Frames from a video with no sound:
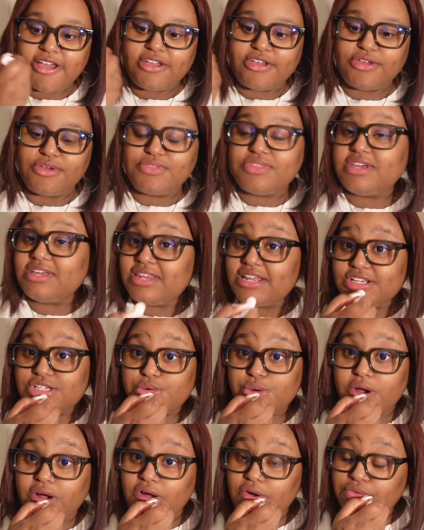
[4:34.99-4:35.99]
you think that
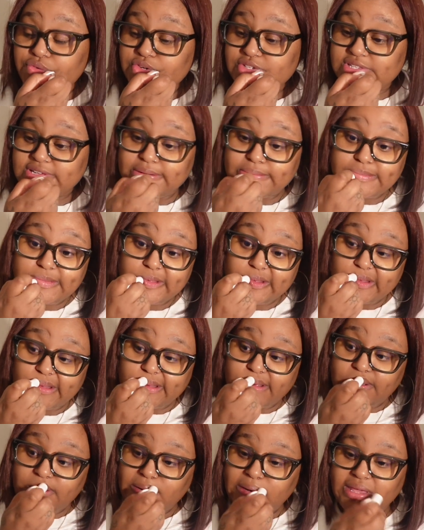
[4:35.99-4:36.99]
you are over
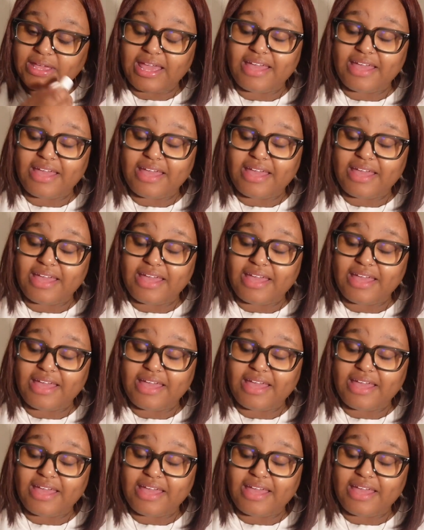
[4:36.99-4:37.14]
something,